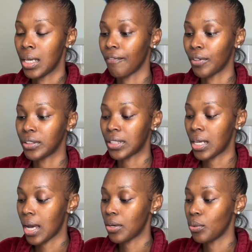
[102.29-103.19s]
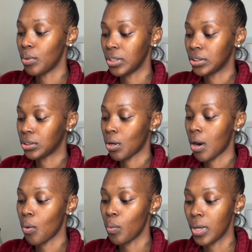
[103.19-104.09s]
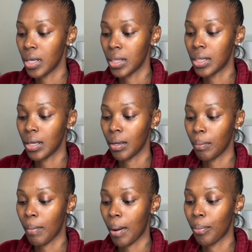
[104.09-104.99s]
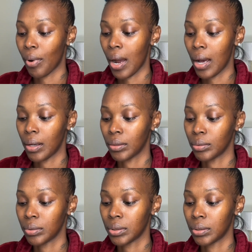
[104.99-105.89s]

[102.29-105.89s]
First thing I do is start with my brows.